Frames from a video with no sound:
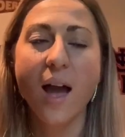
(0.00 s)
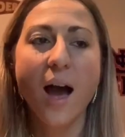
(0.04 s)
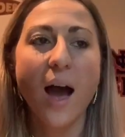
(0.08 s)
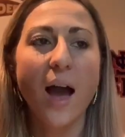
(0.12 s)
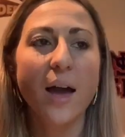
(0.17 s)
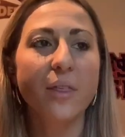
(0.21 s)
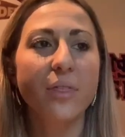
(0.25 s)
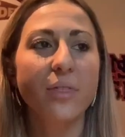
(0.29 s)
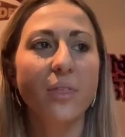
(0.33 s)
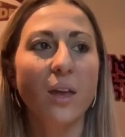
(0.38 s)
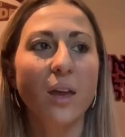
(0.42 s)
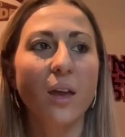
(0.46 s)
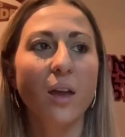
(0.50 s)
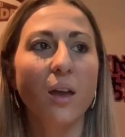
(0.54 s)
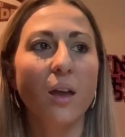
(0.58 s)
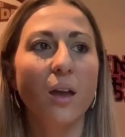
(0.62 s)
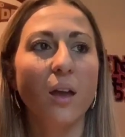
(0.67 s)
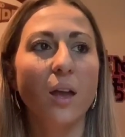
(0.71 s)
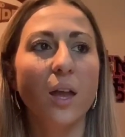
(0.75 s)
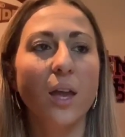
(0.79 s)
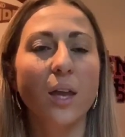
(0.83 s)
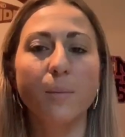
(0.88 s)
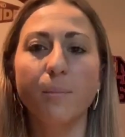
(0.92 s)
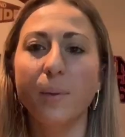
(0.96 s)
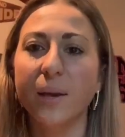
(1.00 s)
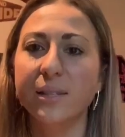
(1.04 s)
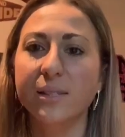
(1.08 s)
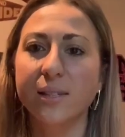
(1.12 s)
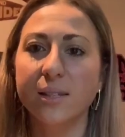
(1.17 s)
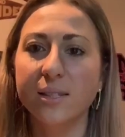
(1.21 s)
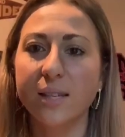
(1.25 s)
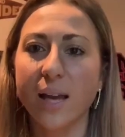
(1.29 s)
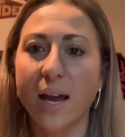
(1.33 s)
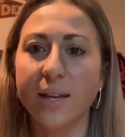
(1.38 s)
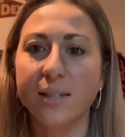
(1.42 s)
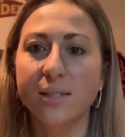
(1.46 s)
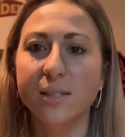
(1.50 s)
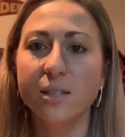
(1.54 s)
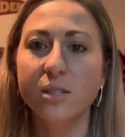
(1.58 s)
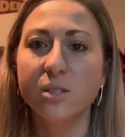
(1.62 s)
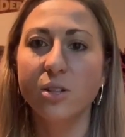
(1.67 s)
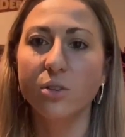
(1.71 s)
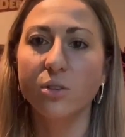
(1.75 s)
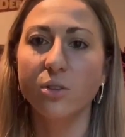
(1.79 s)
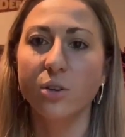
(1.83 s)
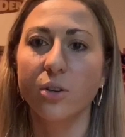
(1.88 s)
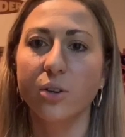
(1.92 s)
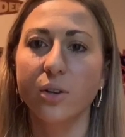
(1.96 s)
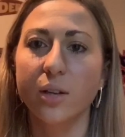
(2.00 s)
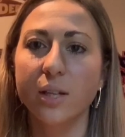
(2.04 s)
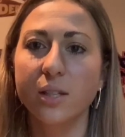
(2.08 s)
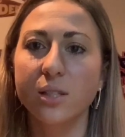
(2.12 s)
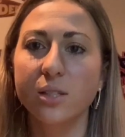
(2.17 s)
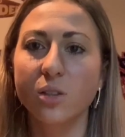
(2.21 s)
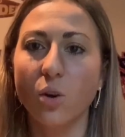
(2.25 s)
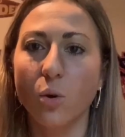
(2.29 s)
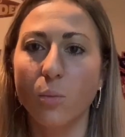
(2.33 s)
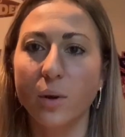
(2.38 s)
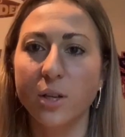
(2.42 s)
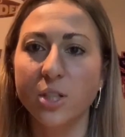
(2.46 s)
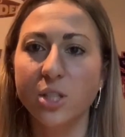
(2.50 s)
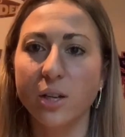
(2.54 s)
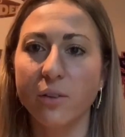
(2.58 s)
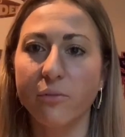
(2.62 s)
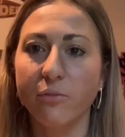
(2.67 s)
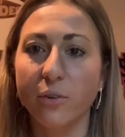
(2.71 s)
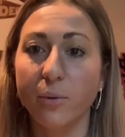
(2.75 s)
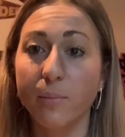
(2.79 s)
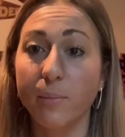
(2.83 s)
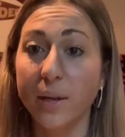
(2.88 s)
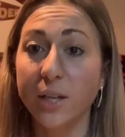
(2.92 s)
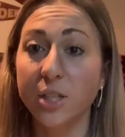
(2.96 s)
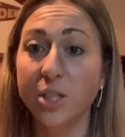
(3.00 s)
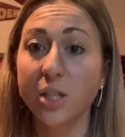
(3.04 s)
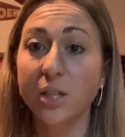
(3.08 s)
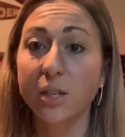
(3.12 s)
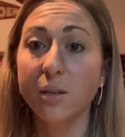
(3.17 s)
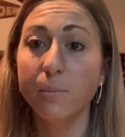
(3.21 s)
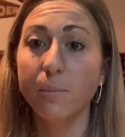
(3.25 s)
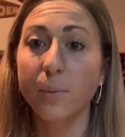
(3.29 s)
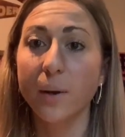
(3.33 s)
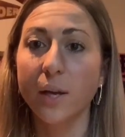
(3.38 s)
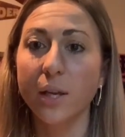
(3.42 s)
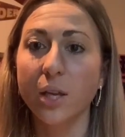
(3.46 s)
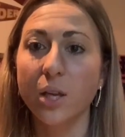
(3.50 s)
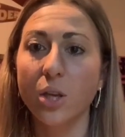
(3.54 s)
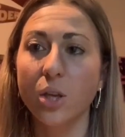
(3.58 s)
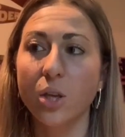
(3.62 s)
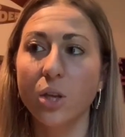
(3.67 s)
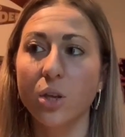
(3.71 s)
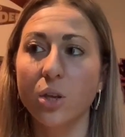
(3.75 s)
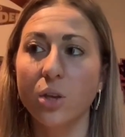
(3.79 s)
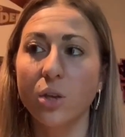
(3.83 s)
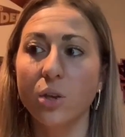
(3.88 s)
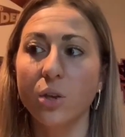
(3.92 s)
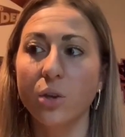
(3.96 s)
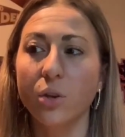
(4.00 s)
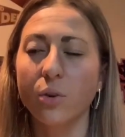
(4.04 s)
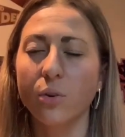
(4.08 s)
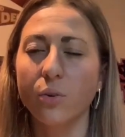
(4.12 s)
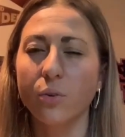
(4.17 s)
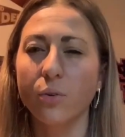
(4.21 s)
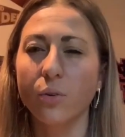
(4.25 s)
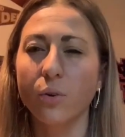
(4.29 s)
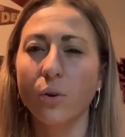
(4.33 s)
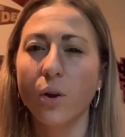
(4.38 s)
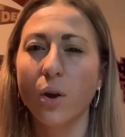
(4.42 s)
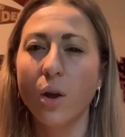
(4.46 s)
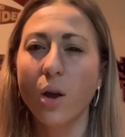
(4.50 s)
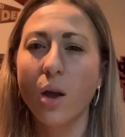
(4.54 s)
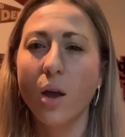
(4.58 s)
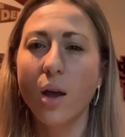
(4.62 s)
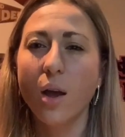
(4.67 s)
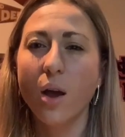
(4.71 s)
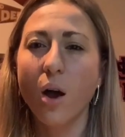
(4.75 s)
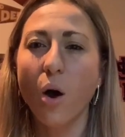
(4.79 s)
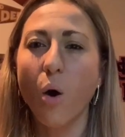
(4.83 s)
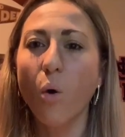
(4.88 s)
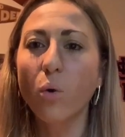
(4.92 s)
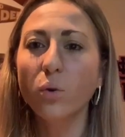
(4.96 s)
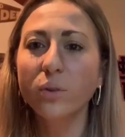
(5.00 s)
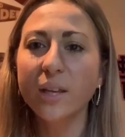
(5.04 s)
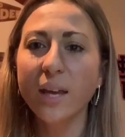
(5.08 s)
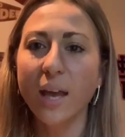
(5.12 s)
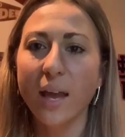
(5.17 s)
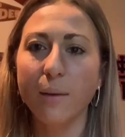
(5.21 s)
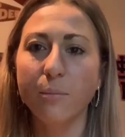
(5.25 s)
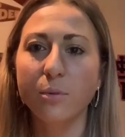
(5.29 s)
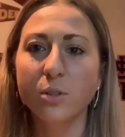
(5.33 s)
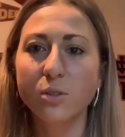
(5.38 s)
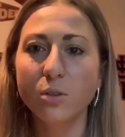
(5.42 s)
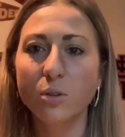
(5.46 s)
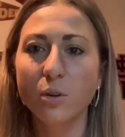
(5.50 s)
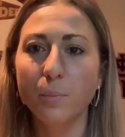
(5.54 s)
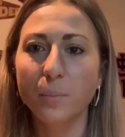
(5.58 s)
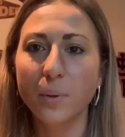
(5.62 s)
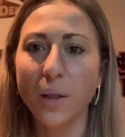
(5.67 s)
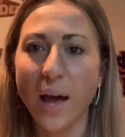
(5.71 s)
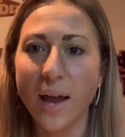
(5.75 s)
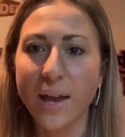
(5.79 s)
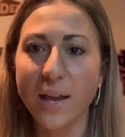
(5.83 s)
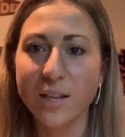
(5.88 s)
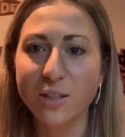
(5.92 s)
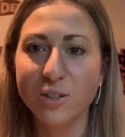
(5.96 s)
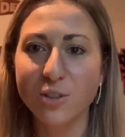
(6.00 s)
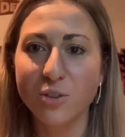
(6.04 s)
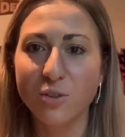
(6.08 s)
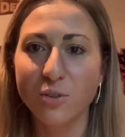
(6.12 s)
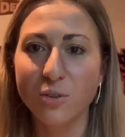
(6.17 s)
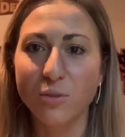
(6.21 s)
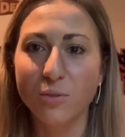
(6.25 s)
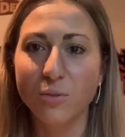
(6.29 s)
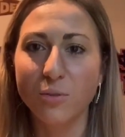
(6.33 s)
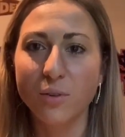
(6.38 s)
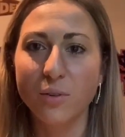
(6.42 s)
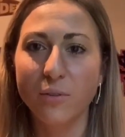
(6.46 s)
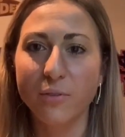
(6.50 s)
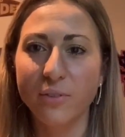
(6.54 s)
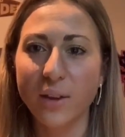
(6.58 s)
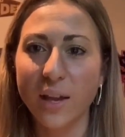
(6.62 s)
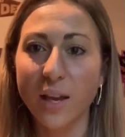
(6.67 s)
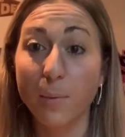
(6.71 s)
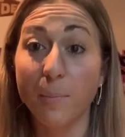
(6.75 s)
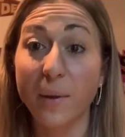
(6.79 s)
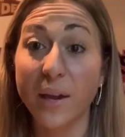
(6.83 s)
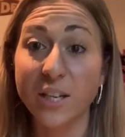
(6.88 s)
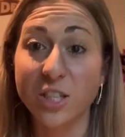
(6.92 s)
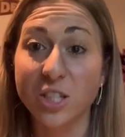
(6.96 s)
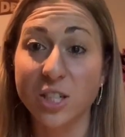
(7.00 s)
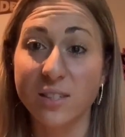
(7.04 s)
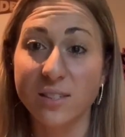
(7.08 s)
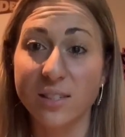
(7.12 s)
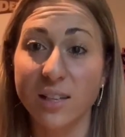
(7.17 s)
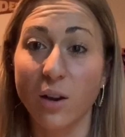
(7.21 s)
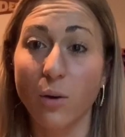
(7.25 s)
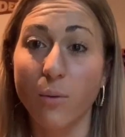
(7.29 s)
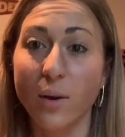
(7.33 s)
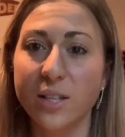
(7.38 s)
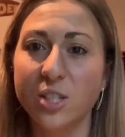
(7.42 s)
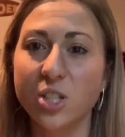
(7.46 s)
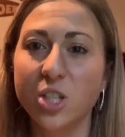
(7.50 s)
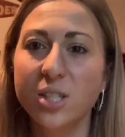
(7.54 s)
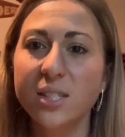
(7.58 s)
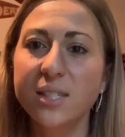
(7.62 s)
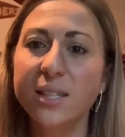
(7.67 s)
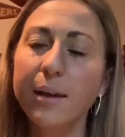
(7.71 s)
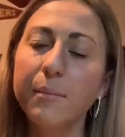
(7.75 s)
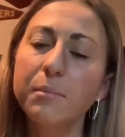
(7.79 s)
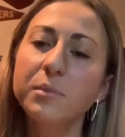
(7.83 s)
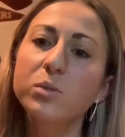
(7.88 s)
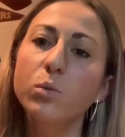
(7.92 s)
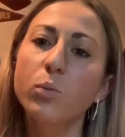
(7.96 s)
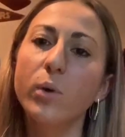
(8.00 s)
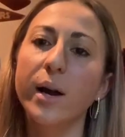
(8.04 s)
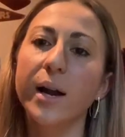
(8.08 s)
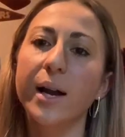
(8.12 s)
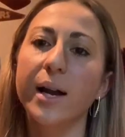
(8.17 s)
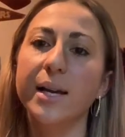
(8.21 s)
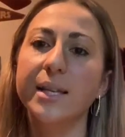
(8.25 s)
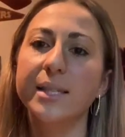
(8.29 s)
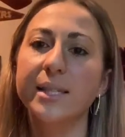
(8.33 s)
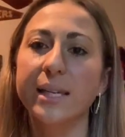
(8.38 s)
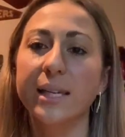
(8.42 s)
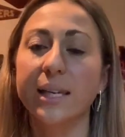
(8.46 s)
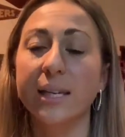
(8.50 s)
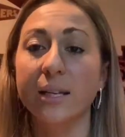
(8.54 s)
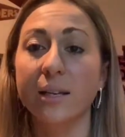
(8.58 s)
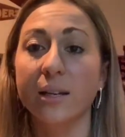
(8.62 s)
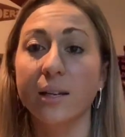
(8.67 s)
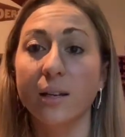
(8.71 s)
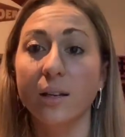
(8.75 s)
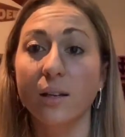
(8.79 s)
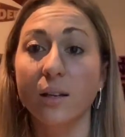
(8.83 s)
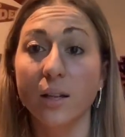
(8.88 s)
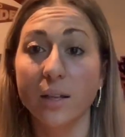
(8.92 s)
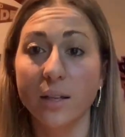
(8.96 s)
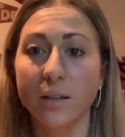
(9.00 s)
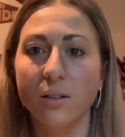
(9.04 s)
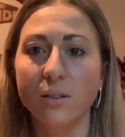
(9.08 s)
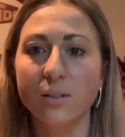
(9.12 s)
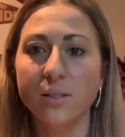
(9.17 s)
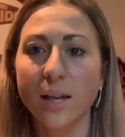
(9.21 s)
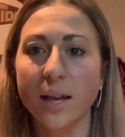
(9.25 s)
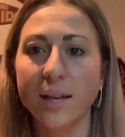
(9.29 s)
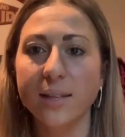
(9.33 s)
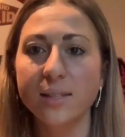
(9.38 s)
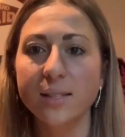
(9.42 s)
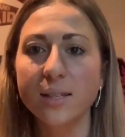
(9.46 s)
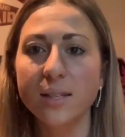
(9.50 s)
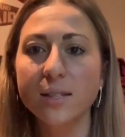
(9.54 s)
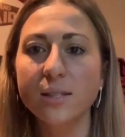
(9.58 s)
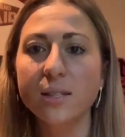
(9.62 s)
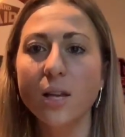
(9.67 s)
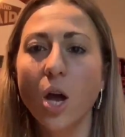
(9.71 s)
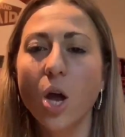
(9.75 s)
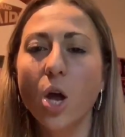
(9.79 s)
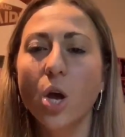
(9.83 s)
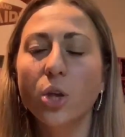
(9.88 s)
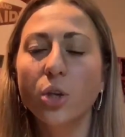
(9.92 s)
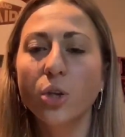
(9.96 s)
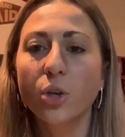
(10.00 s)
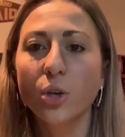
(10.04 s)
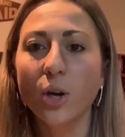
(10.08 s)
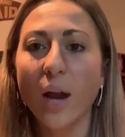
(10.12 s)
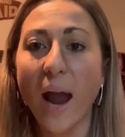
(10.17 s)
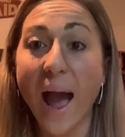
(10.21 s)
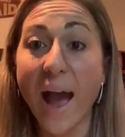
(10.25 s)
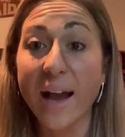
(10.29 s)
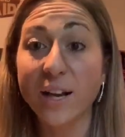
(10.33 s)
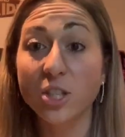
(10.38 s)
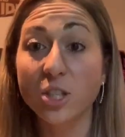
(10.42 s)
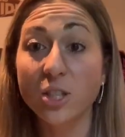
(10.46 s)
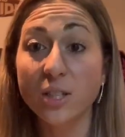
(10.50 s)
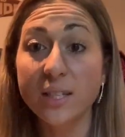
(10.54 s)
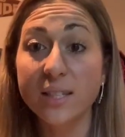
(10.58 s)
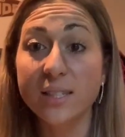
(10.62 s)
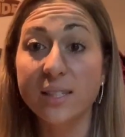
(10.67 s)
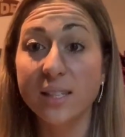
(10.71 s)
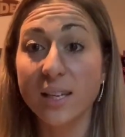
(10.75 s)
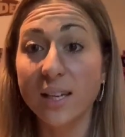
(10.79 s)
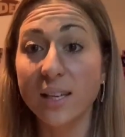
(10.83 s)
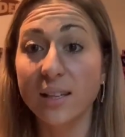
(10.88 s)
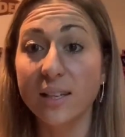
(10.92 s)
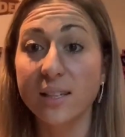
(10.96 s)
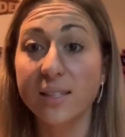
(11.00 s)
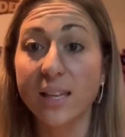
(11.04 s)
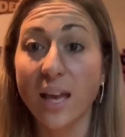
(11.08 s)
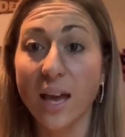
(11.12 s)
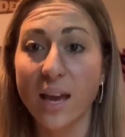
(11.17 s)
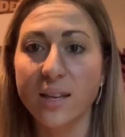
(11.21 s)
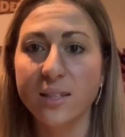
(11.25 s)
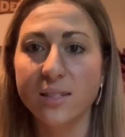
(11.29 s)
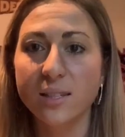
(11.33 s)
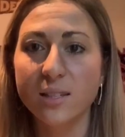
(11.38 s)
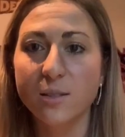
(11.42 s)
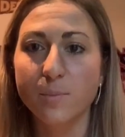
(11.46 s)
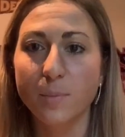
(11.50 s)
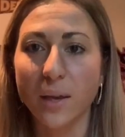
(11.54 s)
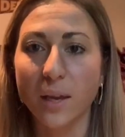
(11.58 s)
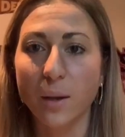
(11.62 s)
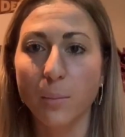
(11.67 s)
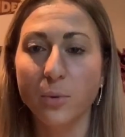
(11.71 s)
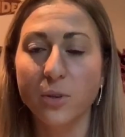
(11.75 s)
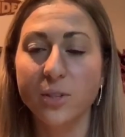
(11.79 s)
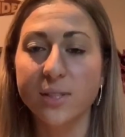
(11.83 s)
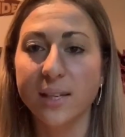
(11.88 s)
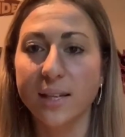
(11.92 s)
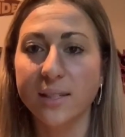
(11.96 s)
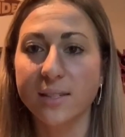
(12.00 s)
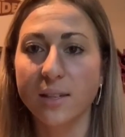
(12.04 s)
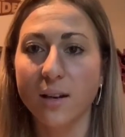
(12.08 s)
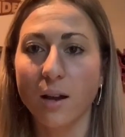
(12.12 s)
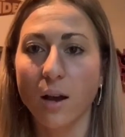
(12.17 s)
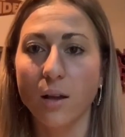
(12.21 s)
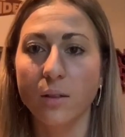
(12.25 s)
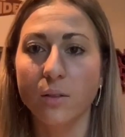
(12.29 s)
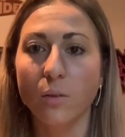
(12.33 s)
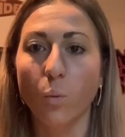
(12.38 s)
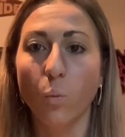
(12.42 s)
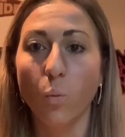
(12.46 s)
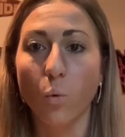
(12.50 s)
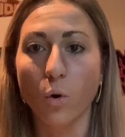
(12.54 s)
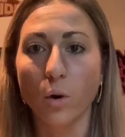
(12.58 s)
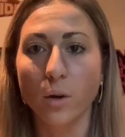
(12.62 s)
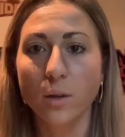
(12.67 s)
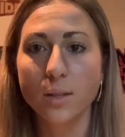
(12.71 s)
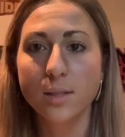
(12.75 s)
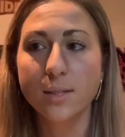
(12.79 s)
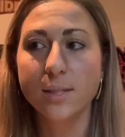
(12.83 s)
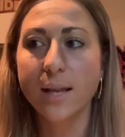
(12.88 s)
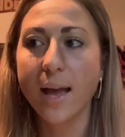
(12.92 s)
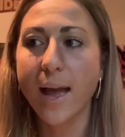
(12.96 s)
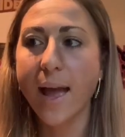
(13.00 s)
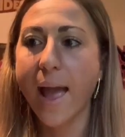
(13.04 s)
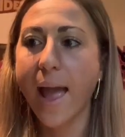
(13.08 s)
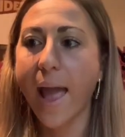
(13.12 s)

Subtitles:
I think in basic sciences, you're learning so much information, but you're only able to apply it to fake patients and question stems, whereas in clinical sciences, you're actually seeing these cases being presented on the wards,